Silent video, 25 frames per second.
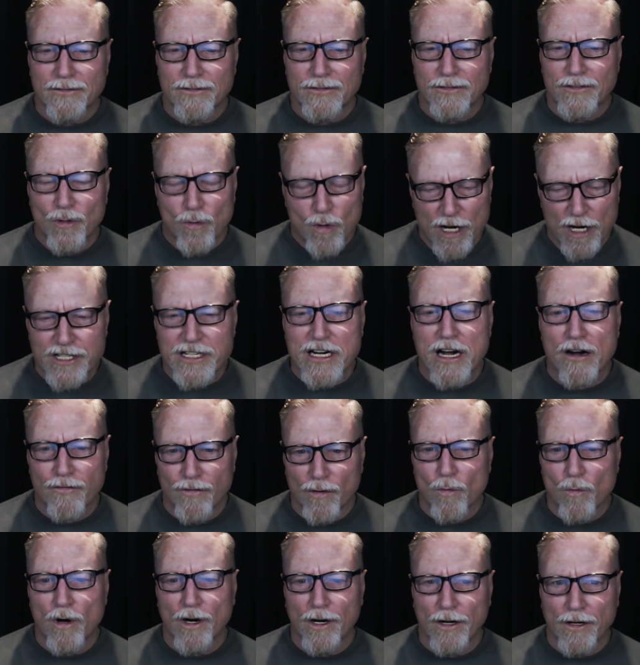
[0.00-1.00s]
to watch out for
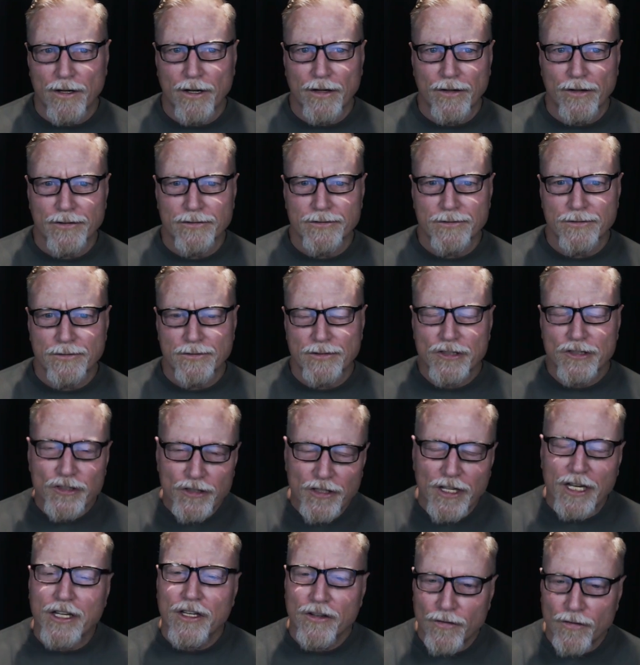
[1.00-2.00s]
one another. So
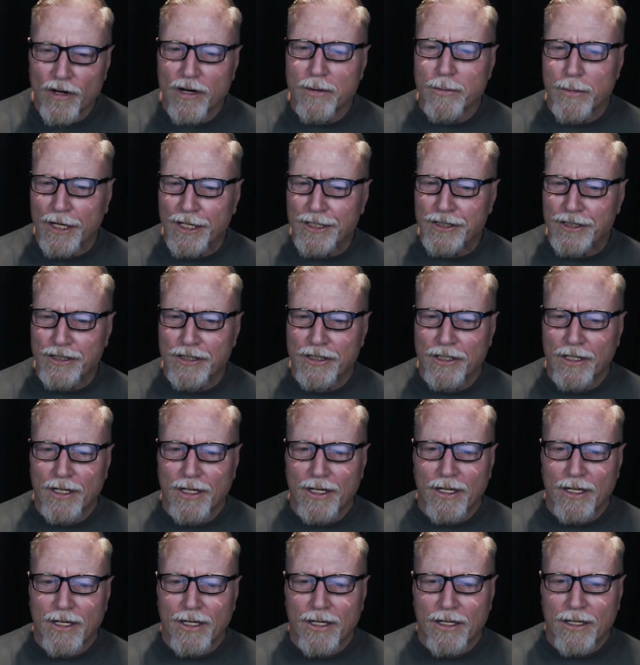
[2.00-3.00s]
thank you very much.
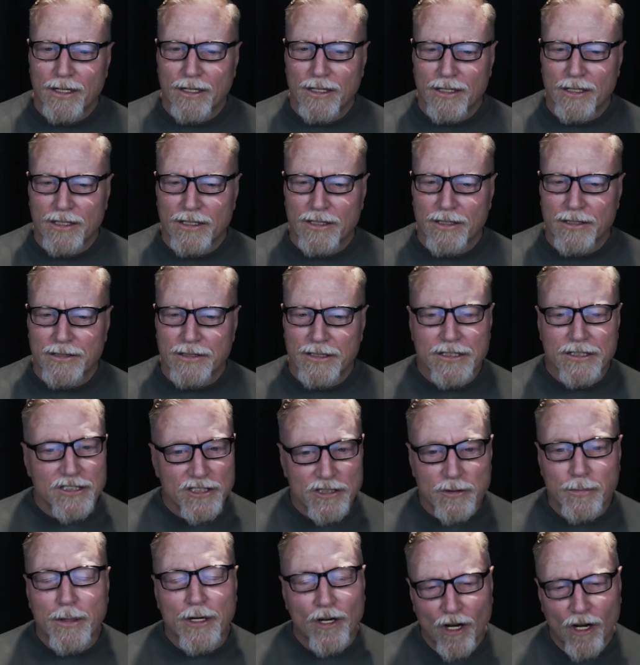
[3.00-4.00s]
This
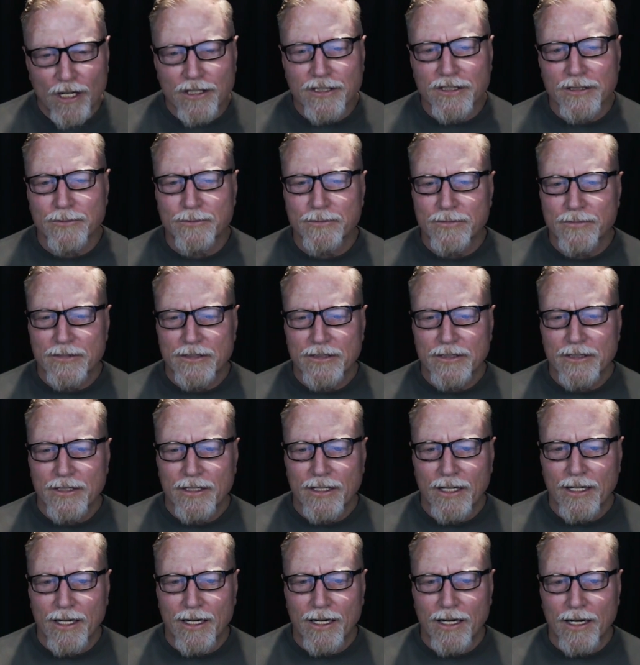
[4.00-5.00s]
has been awesome.
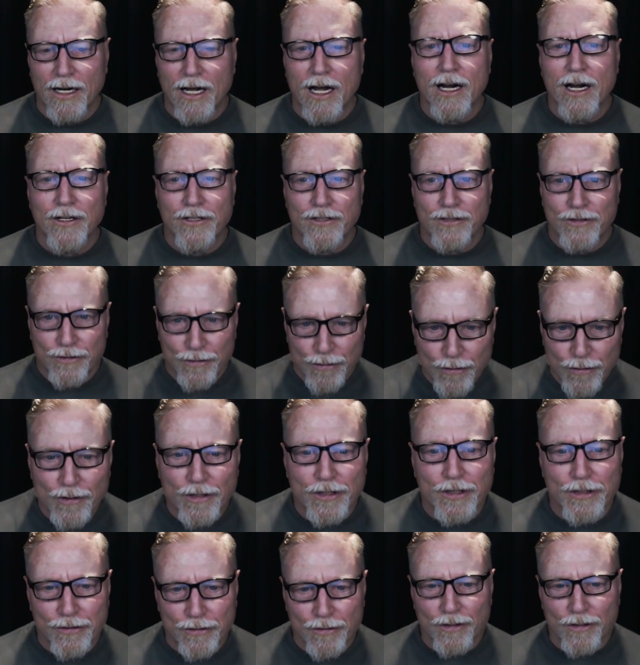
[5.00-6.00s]
And I
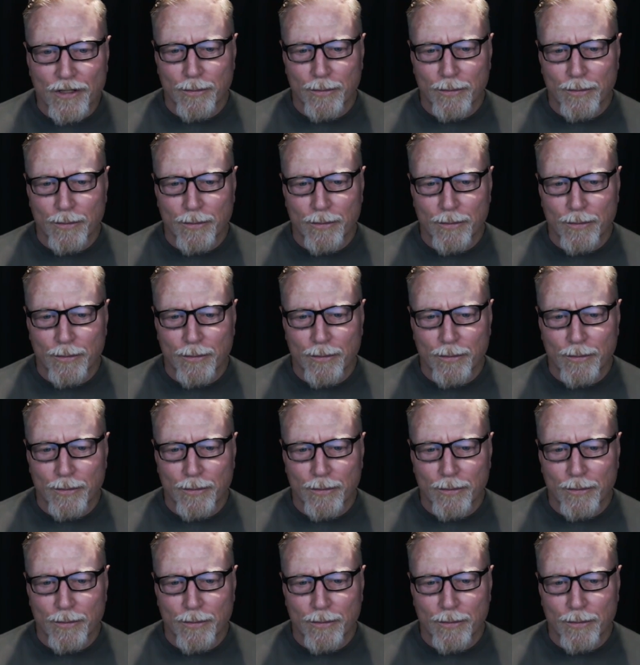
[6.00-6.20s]
truly, truly